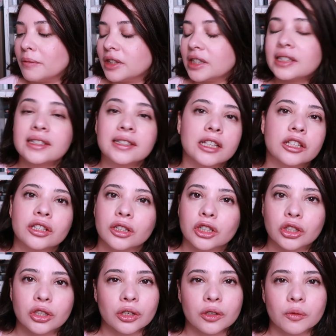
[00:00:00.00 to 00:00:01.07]
This is such a
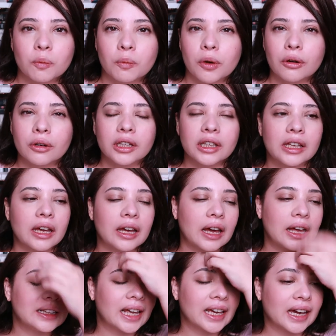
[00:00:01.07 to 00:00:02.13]
good book.
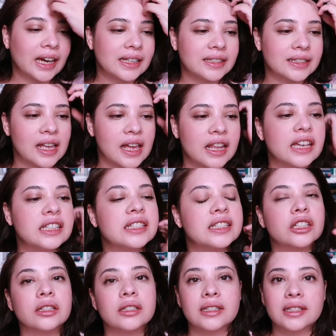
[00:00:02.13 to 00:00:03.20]
Like I said, it's
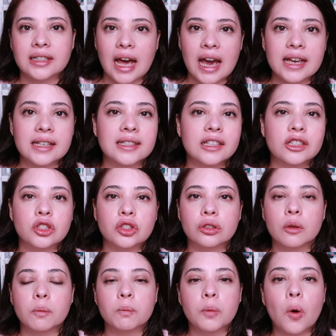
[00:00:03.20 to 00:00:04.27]
concise, it's to
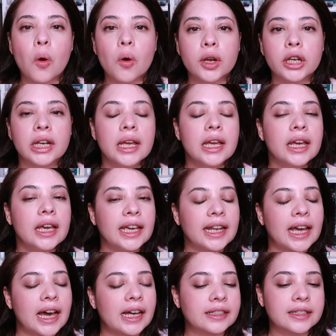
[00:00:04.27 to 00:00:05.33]
the point, it
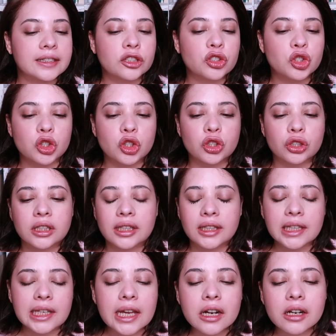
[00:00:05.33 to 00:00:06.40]
has such good
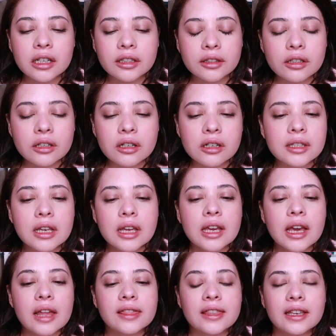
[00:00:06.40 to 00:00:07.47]
characters,
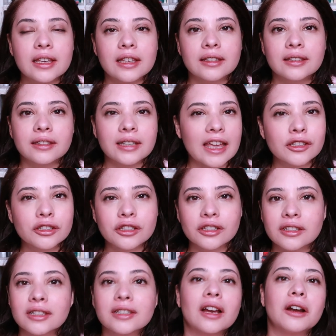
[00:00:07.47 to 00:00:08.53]
the
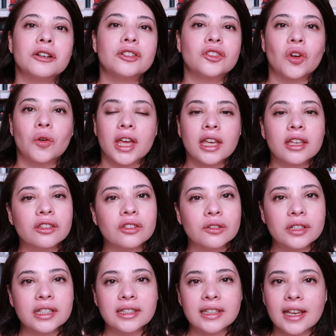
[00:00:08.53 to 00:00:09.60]
intentions are so
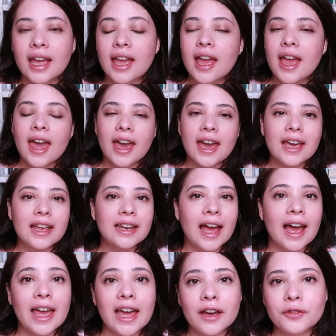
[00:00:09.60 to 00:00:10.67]
interesting, and
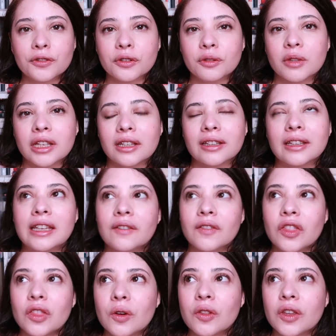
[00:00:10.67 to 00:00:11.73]
I have to admit,
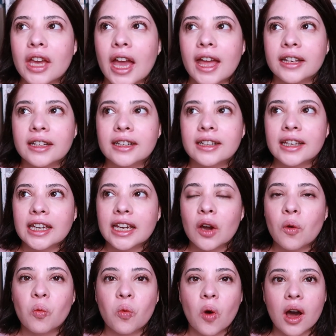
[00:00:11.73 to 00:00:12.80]
even though the
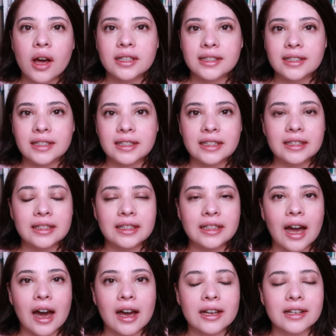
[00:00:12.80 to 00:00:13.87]
ending was
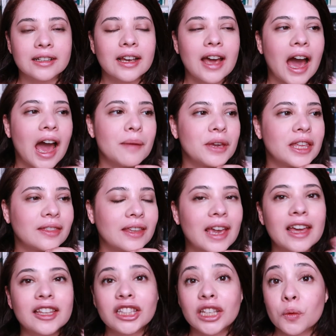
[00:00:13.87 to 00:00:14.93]
not, I mean, the
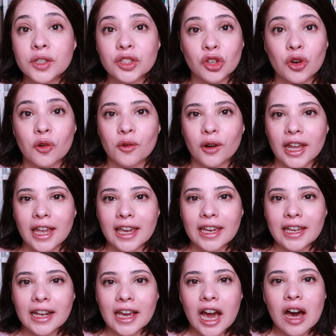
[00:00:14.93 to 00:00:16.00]
ending was
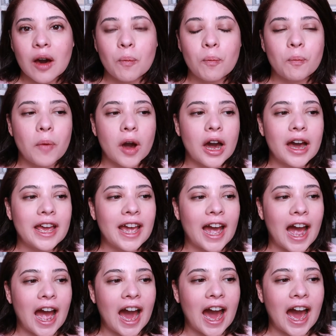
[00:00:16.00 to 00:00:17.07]
great, but
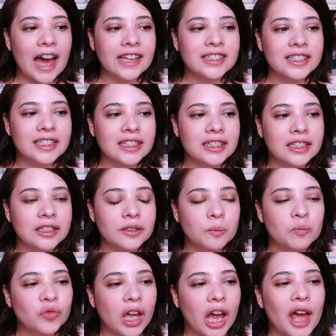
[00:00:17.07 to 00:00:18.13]
I
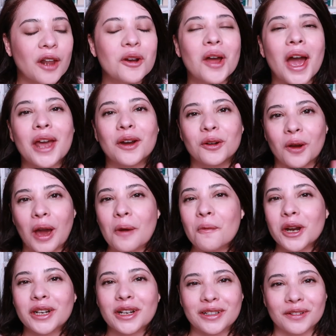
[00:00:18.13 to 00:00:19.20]
don't know, I
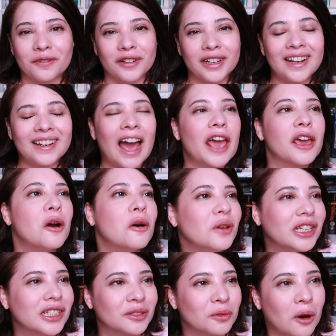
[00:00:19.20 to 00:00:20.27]
wanted a different ending. I
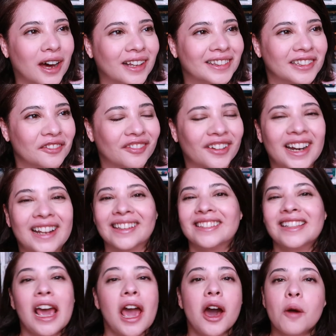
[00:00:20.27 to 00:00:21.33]
always want different
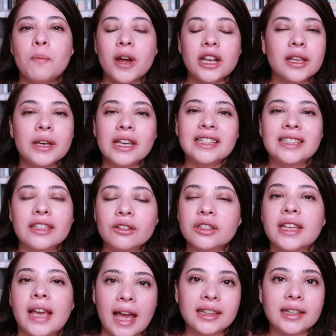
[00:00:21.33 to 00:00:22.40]
endings, but it's still,
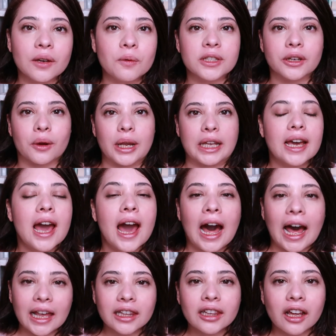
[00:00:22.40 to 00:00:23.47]
the ending was great.
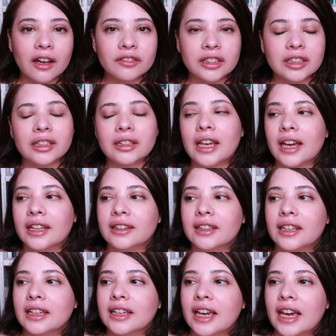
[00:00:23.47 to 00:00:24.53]
I loved the
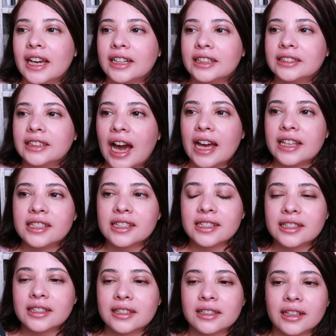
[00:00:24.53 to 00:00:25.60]
ending, and
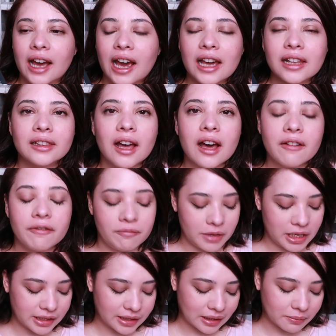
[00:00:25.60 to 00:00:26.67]
I love
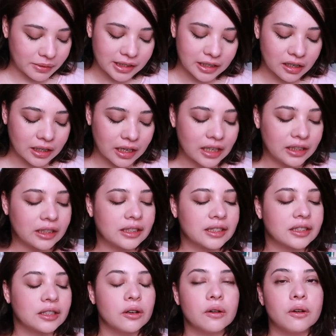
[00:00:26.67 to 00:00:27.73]
me some Sarah Gailey.
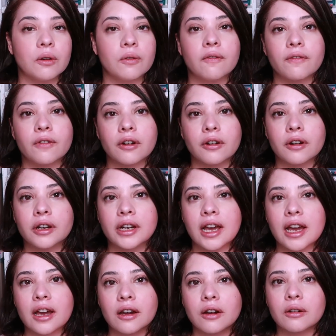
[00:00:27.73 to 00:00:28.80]
So for
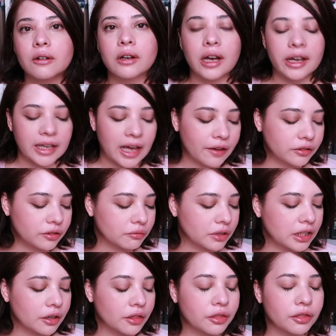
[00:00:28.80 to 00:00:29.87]
now, I have to
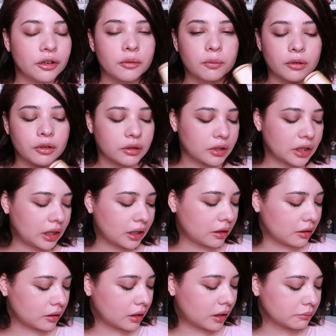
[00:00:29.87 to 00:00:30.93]
read a 3rd book. Hang
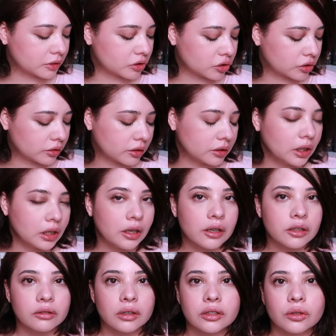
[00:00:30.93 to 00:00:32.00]
on, I'm
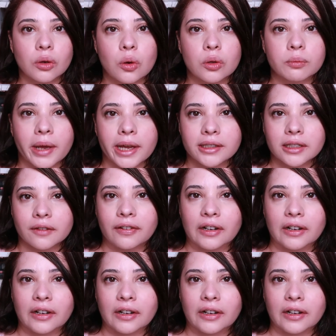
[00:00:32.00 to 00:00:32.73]
trying to hold Magic